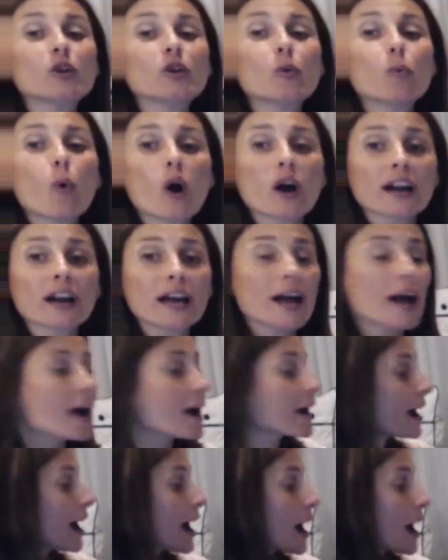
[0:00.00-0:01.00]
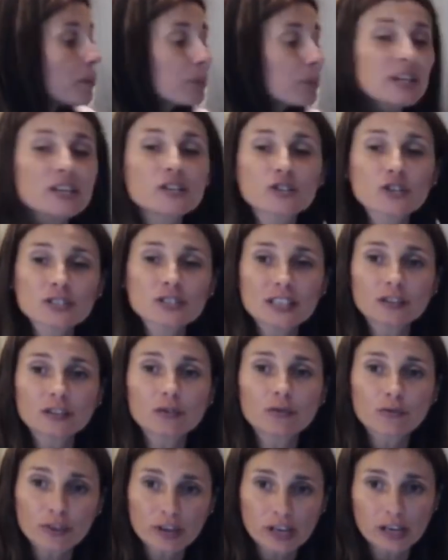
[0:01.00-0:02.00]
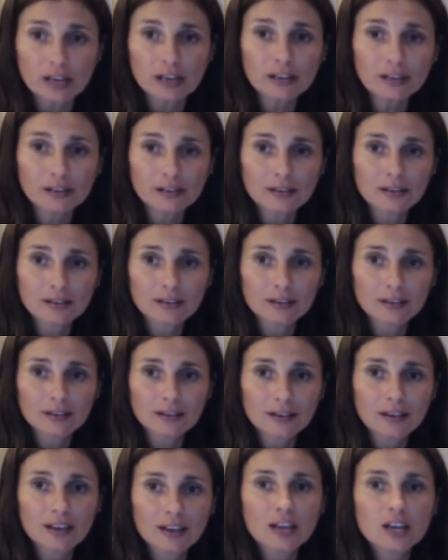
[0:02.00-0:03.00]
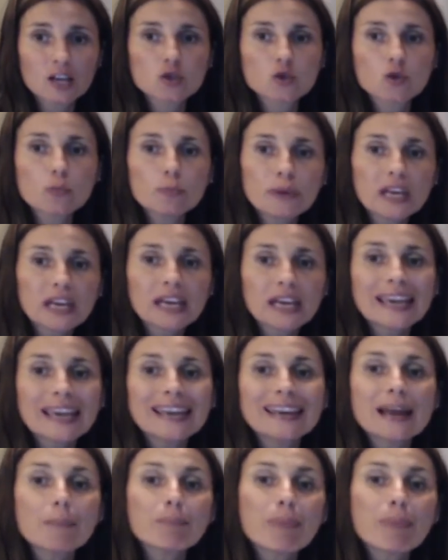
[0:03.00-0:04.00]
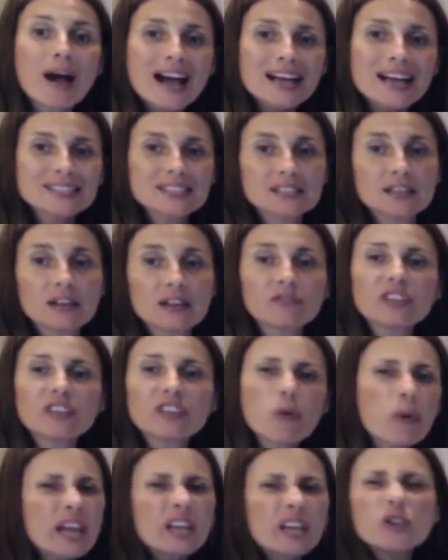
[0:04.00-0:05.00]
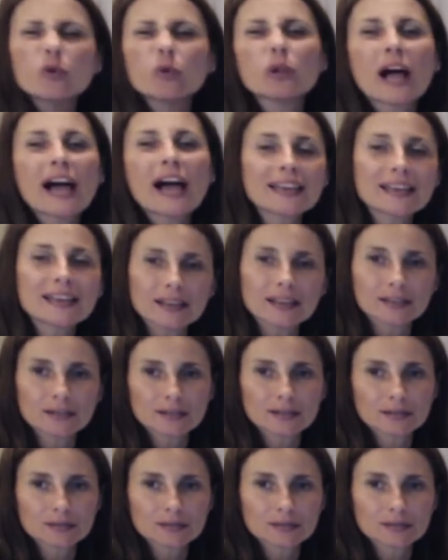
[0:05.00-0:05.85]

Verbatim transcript: you want to accomplish as a tree to be in a positive the way you like it